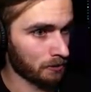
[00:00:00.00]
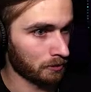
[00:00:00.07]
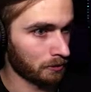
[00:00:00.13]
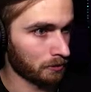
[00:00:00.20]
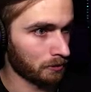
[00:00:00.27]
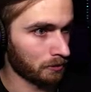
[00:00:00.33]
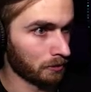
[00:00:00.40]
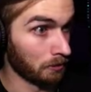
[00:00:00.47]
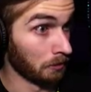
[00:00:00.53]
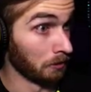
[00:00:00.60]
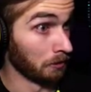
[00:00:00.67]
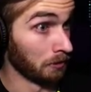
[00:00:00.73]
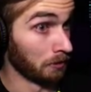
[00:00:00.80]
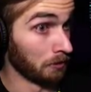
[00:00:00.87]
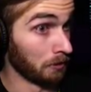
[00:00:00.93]

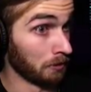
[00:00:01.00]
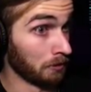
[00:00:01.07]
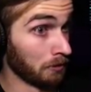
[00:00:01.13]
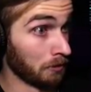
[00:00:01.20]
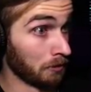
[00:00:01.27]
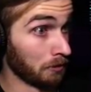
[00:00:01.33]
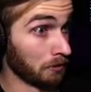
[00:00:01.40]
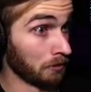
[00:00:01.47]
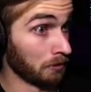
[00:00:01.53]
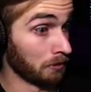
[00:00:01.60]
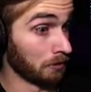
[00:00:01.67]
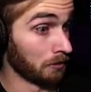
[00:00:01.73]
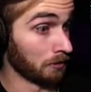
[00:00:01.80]
(no one is talking)